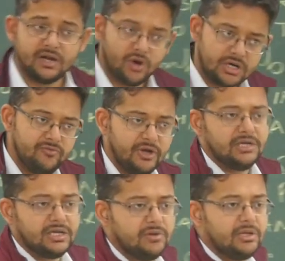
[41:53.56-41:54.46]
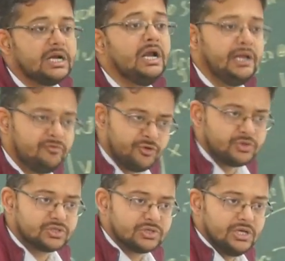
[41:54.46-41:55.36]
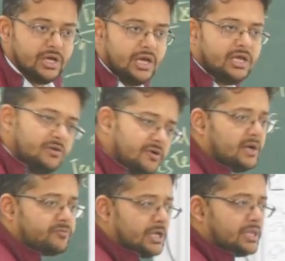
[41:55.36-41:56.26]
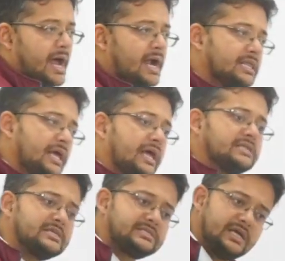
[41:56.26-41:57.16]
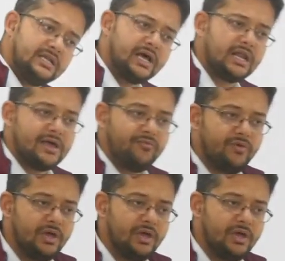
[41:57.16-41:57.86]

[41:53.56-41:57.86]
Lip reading: they are not even eating clean foods. Even after that, they can sustain their life.